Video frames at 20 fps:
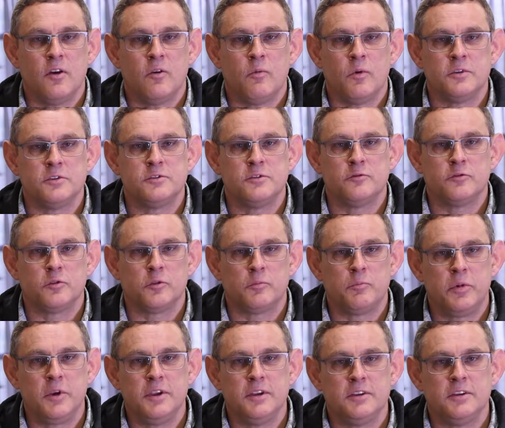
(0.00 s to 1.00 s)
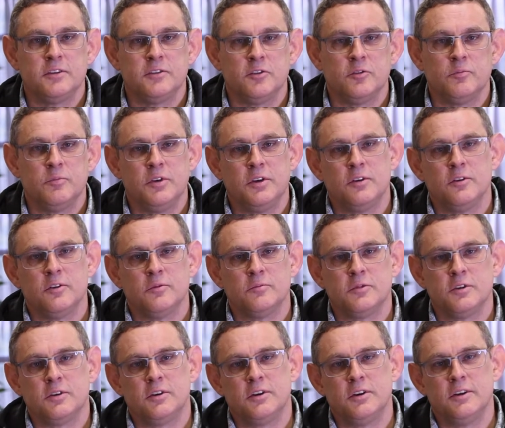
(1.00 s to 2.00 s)
Once you've completed your BCom
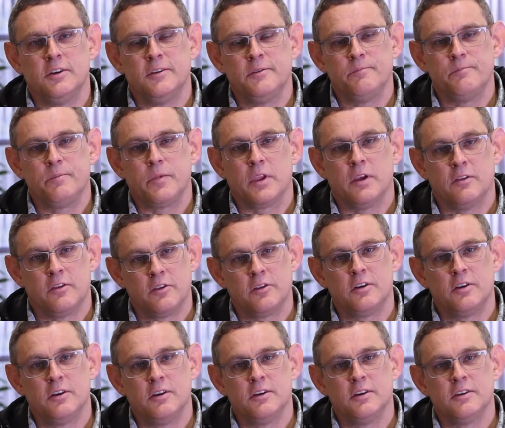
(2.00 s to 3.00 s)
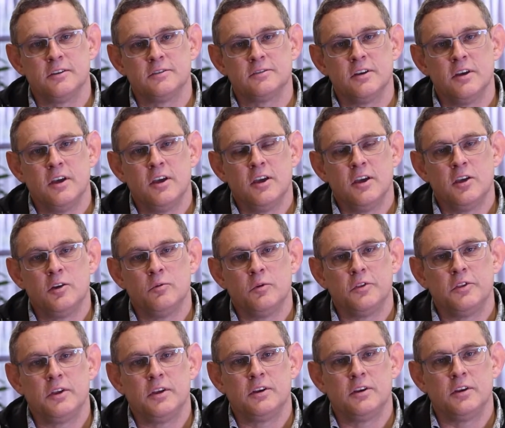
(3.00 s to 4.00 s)
degree in 3 years, you will
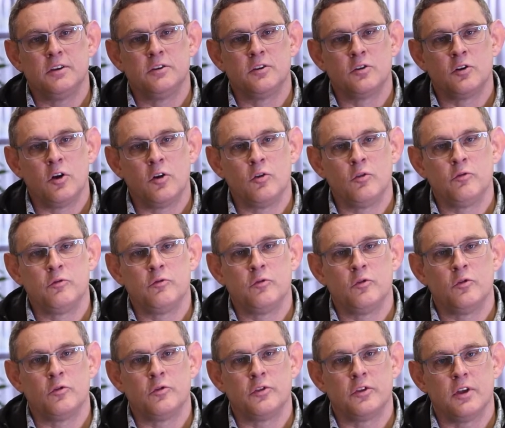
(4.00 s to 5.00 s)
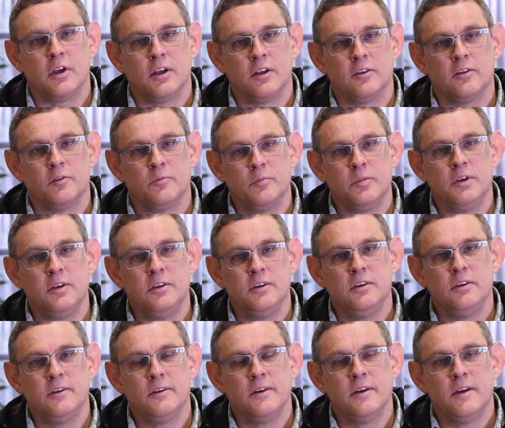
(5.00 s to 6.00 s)
then enroll for the
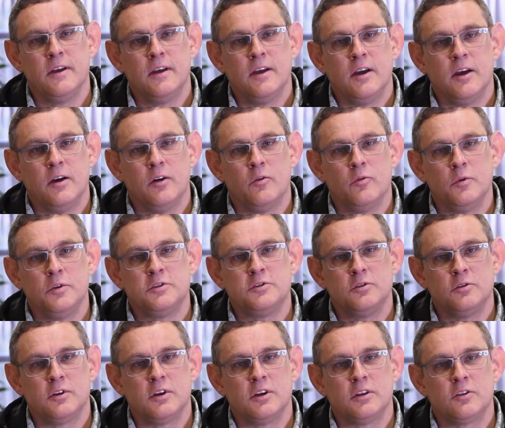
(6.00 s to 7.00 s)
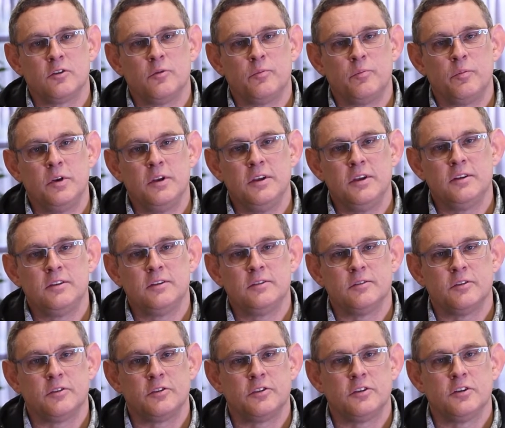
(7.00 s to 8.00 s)
LLB, which you can complete
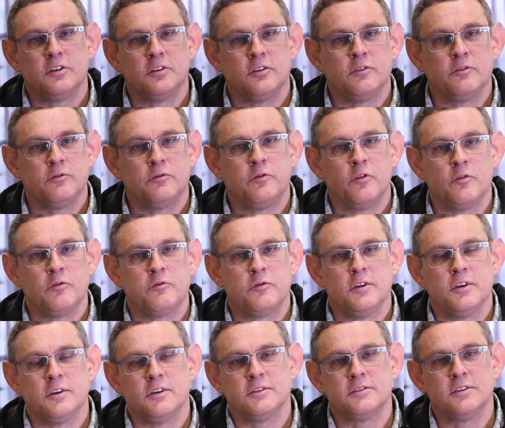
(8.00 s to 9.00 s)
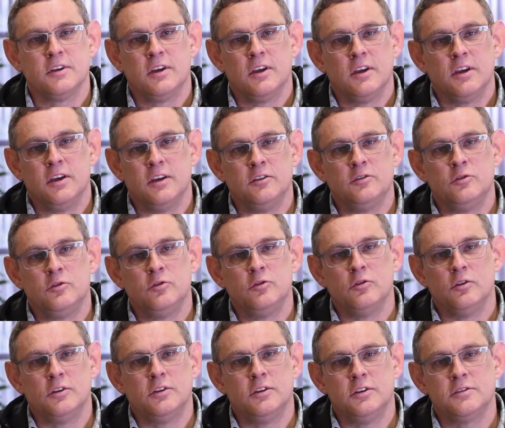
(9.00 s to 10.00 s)
the third and fourth years in
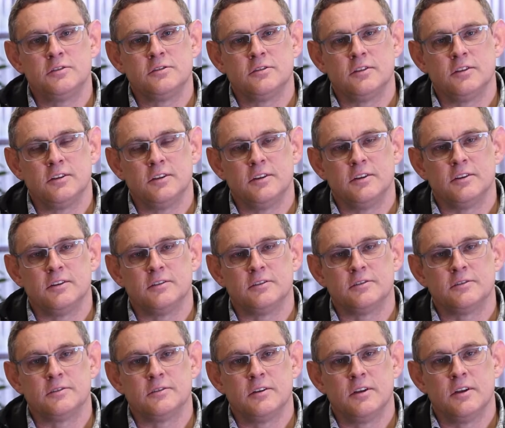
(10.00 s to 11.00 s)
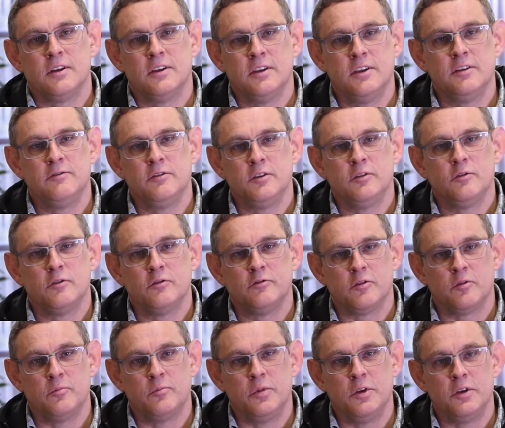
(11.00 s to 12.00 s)
2 additional years, leaving you with
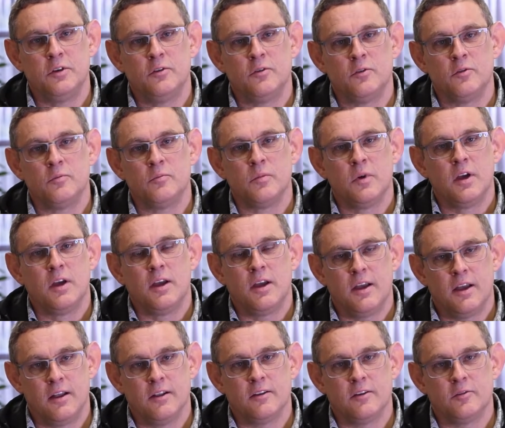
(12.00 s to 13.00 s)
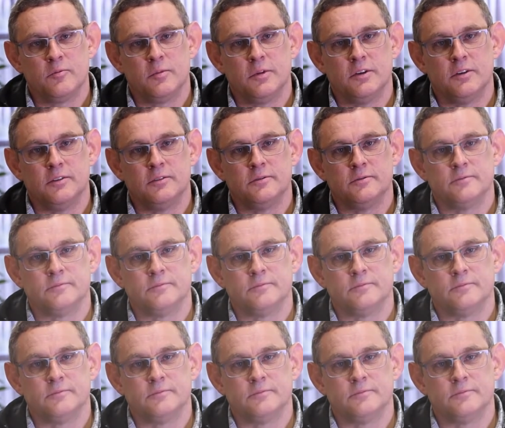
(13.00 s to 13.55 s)
a BCom LLB.